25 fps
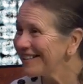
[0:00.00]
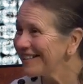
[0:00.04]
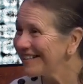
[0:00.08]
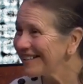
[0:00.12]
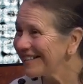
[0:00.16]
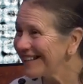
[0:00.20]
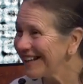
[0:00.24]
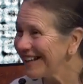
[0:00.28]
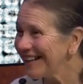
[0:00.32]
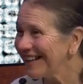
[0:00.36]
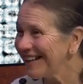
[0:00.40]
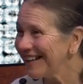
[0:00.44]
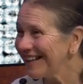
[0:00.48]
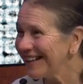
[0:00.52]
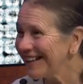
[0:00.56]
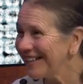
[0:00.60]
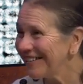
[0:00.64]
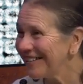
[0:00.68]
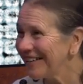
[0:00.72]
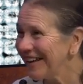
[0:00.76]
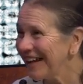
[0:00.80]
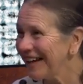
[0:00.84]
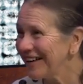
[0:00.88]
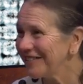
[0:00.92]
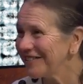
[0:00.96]
Yeah,
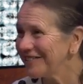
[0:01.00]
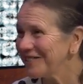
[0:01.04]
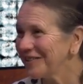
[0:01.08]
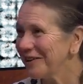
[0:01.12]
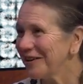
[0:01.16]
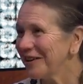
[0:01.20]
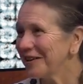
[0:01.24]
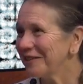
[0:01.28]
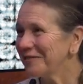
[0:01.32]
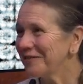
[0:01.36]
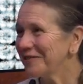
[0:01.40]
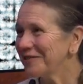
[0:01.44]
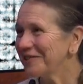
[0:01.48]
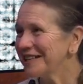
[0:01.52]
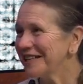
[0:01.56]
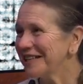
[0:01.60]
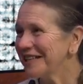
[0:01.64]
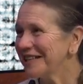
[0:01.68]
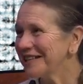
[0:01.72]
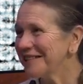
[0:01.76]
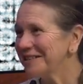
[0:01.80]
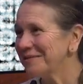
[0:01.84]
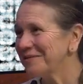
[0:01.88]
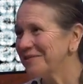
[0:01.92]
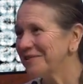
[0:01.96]
I could talk for
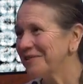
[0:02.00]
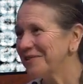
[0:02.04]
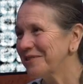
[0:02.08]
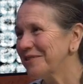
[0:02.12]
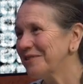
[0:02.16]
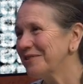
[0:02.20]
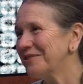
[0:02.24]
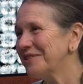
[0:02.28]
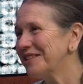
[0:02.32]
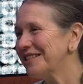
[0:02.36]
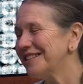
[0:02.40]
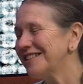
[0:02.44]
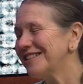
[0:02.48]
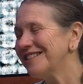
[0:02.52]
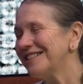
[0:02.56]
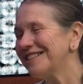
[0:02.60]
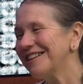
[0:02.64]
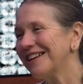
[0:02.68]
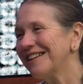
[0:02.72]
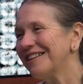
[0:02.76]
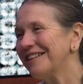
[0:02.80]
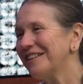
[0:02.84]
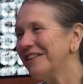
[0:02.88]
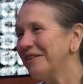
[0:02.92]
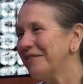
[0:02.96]
days with you.
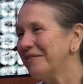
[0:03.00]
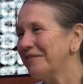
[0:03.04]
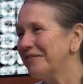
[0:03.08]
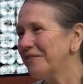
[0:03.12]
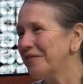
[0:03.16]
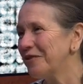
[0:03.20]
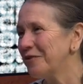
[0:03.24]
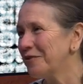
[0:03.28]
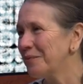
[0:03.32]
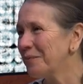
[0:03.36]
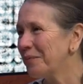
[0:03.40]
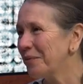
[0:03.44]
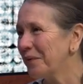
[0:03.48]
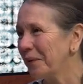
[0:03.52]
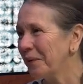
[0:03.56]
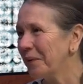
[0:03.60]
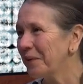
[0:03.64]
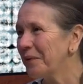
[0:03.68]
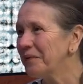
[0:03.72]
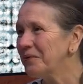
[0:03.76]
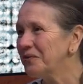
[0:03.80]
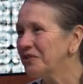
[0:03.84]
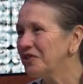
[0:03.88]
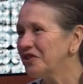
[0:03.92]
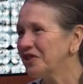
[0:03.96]
I love your
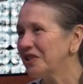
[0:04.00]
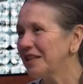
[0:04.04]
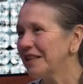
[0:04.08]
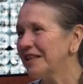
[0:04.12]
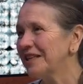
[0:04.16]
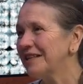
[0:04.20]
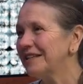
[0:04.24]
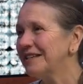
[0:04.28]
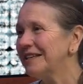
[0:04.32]
approach, and